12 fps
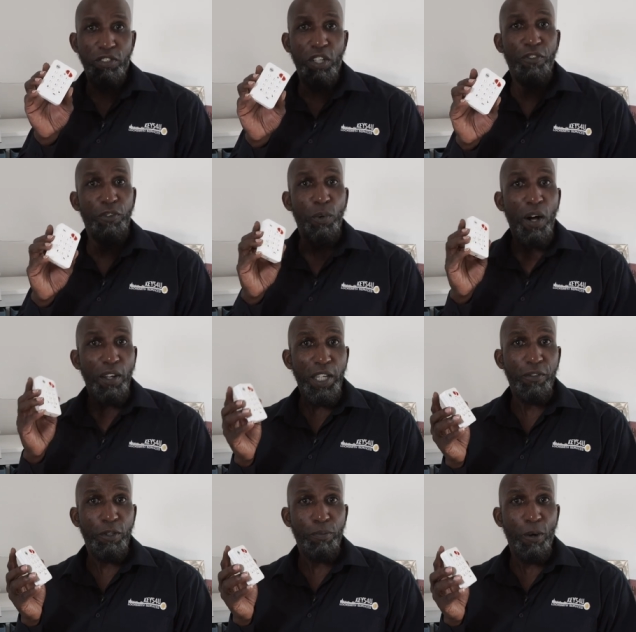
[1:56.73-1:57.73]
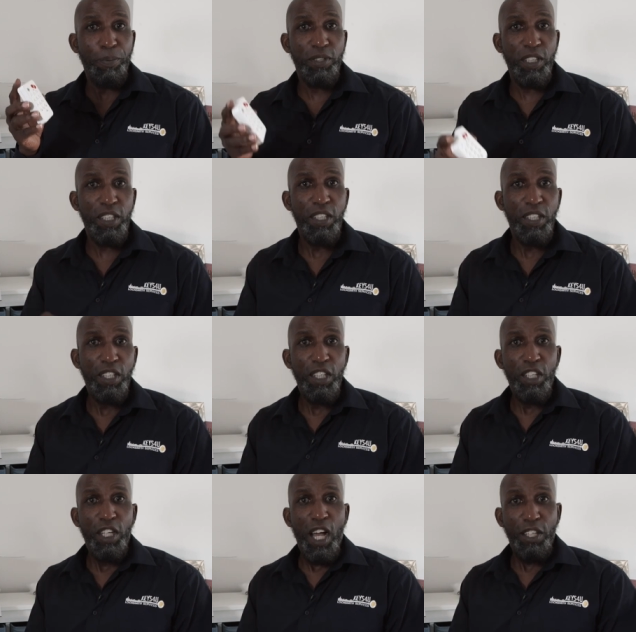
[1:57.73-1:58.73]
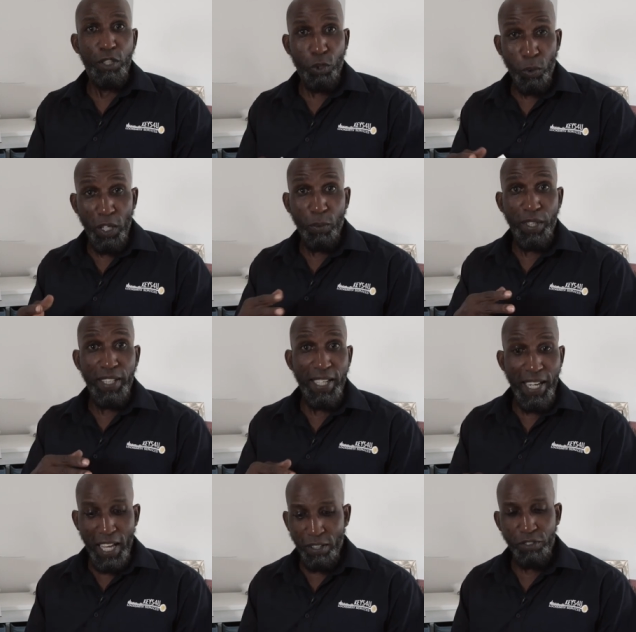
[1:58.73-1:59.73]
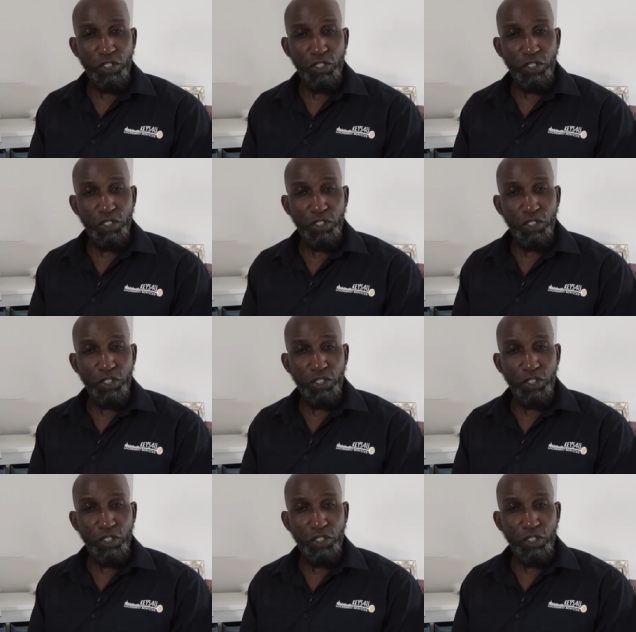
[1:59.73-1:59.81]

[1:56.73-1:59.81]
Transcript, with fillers: So if you are leaving the property and you quickly want to get out,